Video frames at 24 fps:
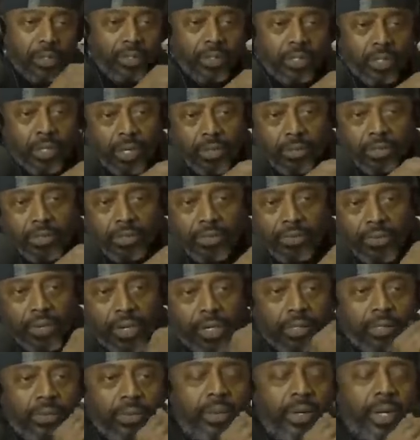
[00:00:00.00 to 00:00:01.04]
Closest
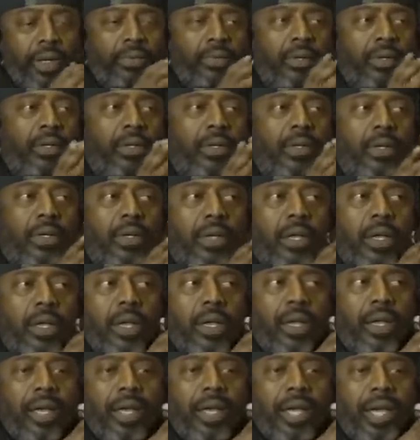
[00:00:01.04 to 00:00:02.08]
friends, whatever.
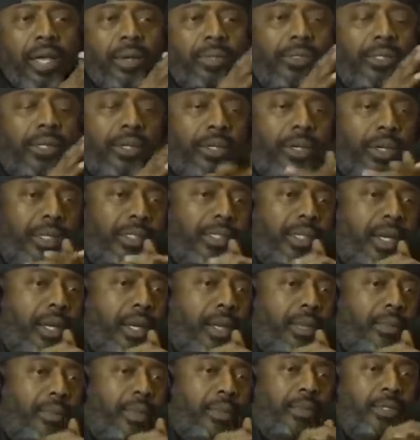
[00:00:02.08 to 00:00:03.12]
It was a good
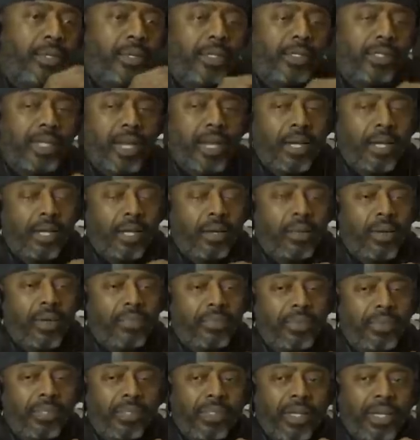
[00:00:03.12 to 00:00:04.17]
time. It was a good time to get away
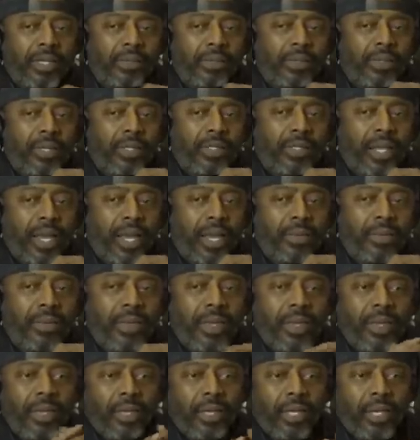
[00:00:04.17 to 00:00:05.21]
from the States. It was a good time.
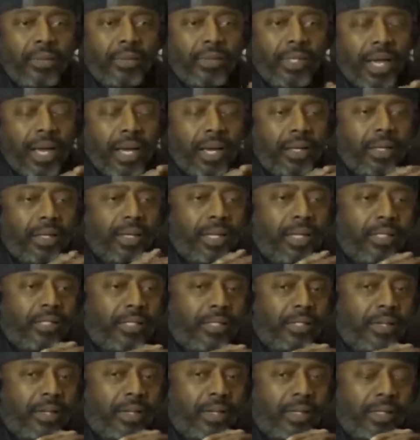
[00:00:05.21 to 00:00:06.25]
It was a holiday
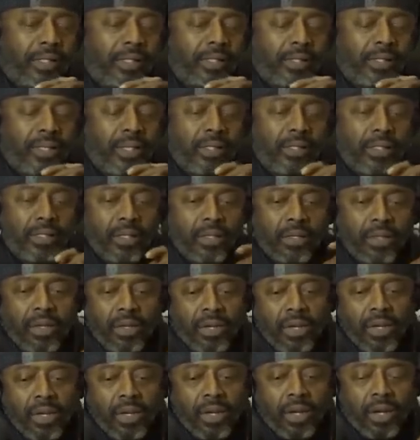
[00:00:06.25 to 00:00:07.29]
season.
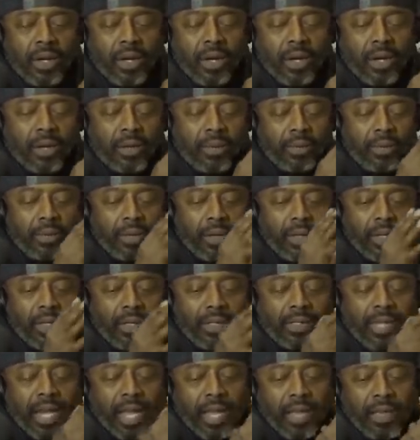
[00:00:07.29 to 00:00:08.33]

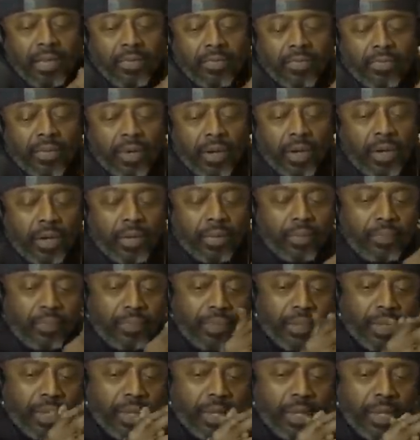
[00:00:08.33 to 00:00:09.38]
Dave
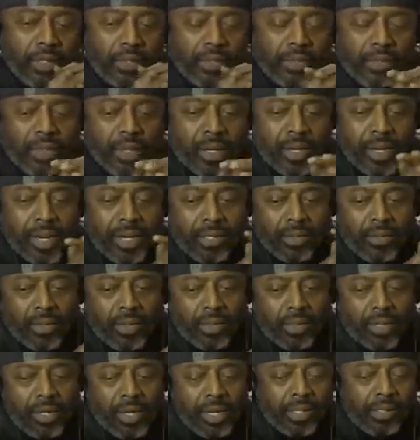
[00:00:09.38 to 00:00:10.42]
is connected
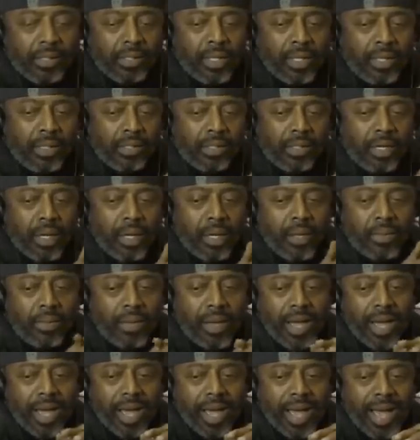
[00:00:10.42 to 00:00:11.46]
with the Nation of Islam.
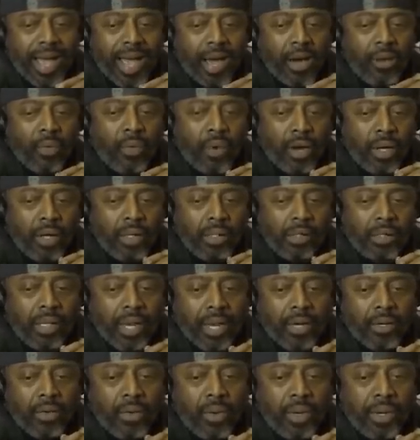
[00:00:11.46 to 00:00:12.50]
I
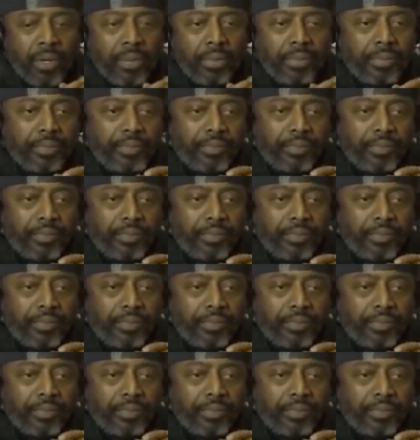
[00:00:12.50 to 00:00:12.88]
quit.